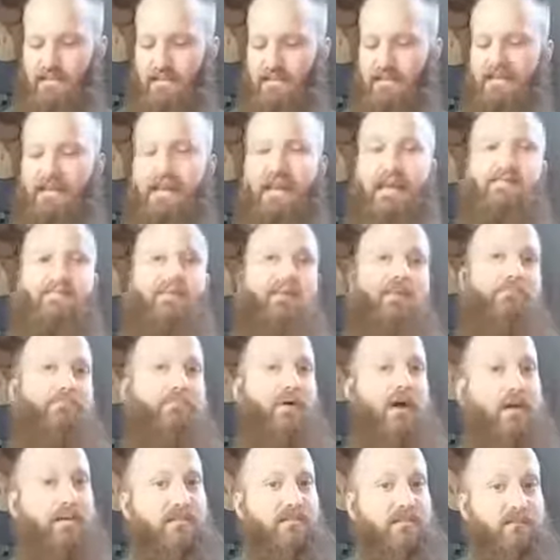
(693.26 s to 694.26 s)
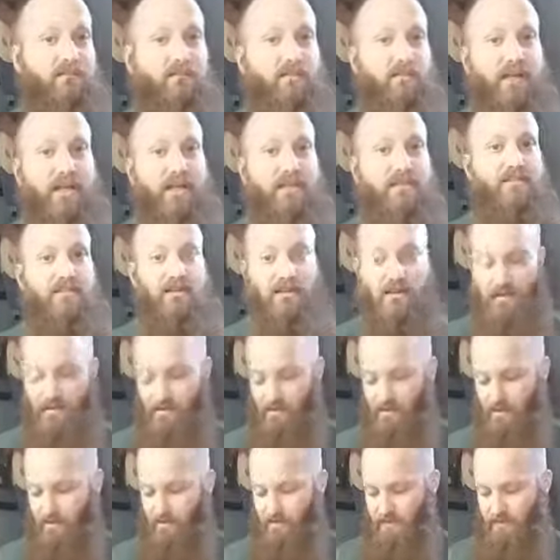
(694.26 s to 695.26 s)
came in and bought some trades or
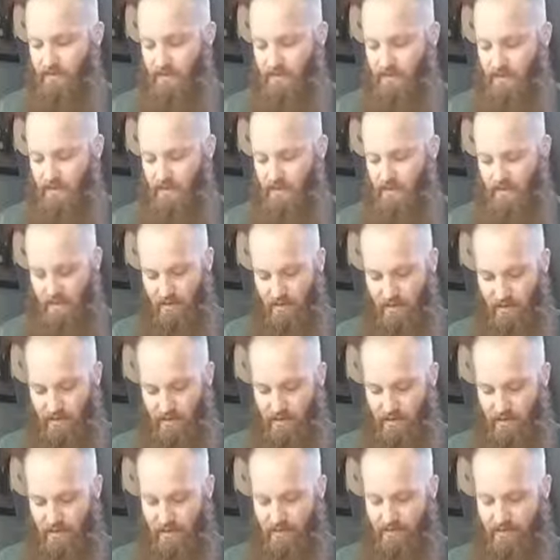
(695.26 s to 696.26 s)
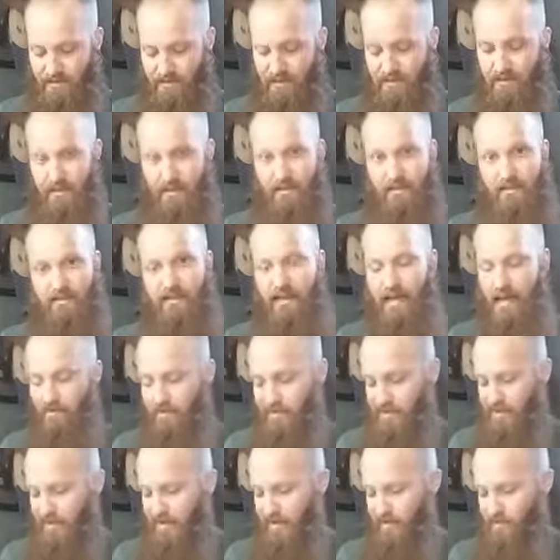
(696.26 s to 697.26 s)
hardcovers at the
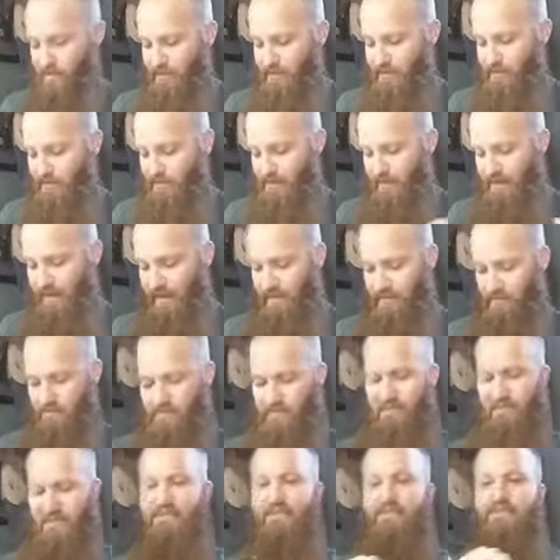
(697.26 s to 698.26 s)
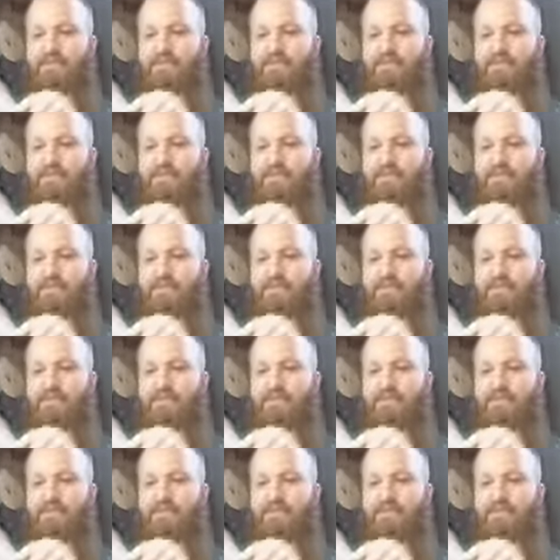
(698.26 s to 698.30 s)
comic shop, and then I had them signed.